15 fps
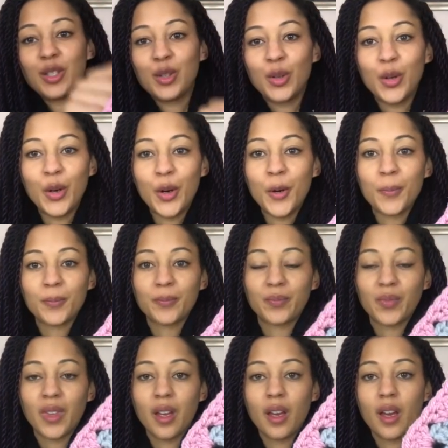adore.
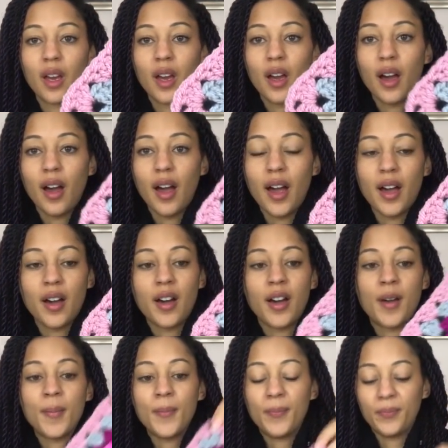
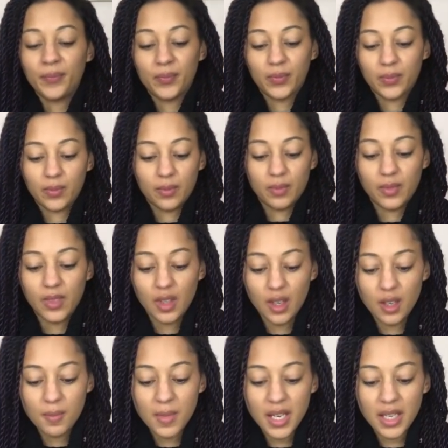Um,
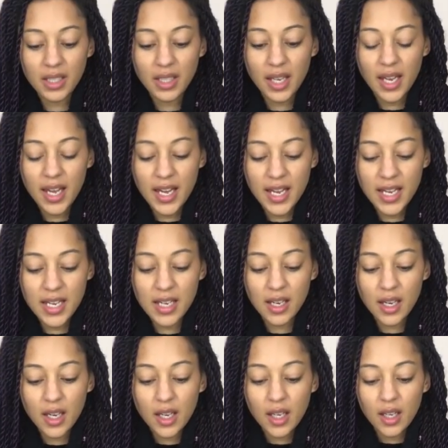I made a
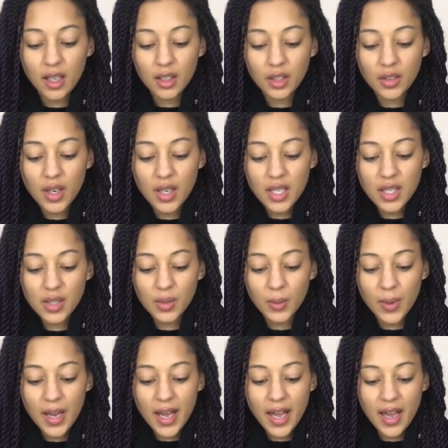granny
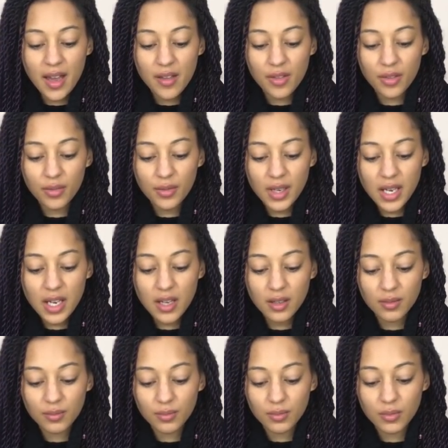square, a three,
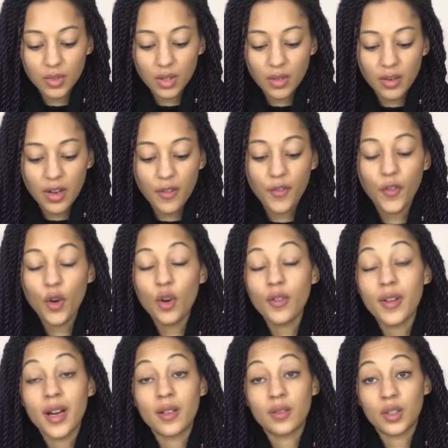sorry, a four
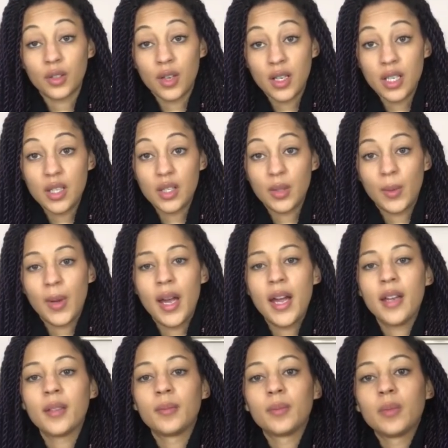round granny
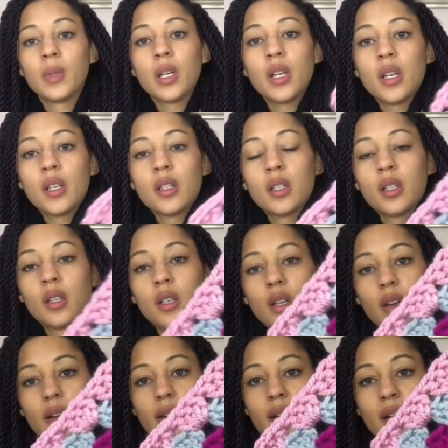square
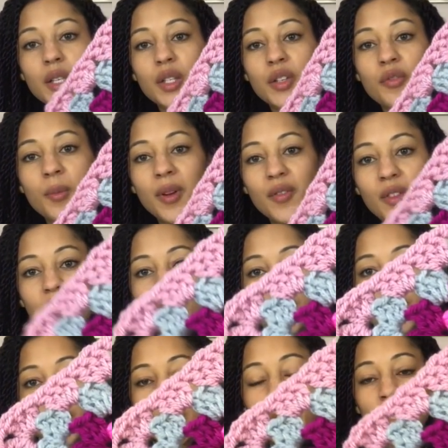out of my
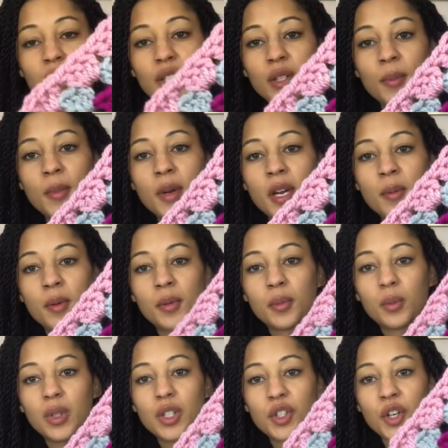favourite colours at the moment,
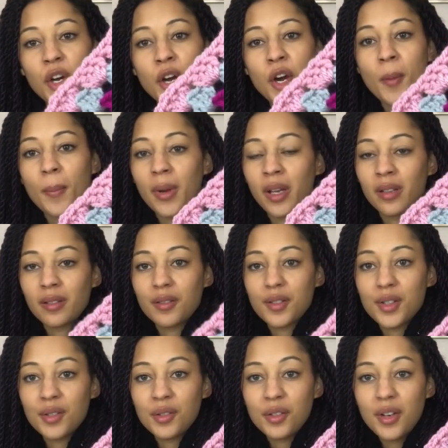which are
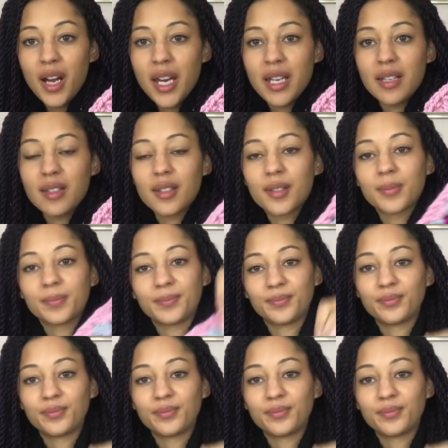pinks and greys.